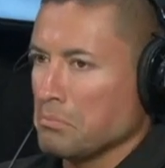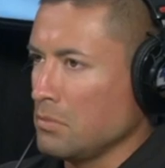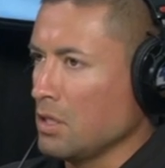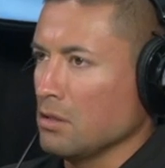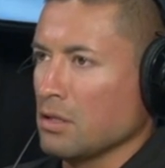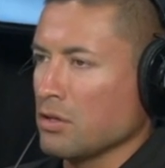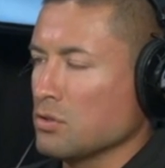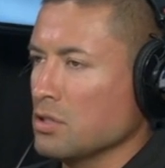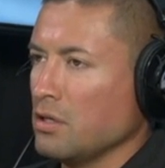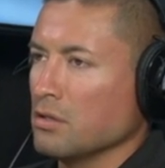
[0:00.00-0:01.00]
they, like you
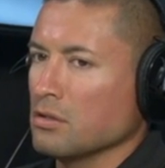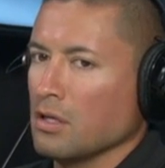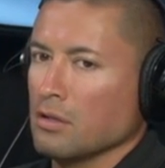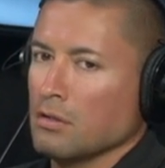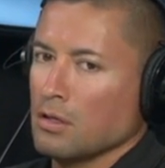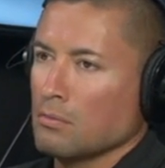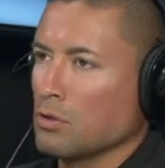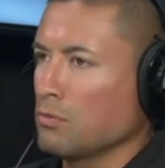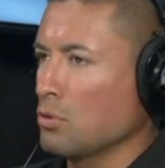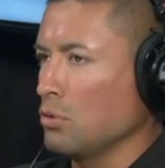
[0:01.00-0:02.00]
said it, they, they
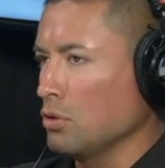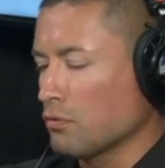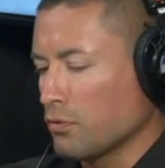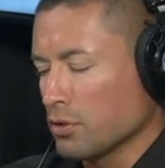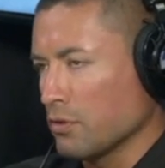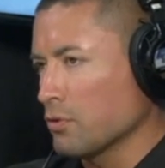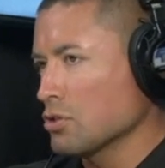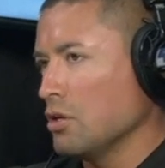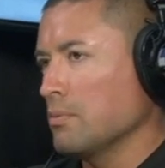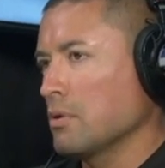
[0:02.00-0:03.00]
could go look for a different
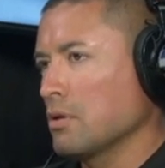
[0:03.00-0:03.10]
job.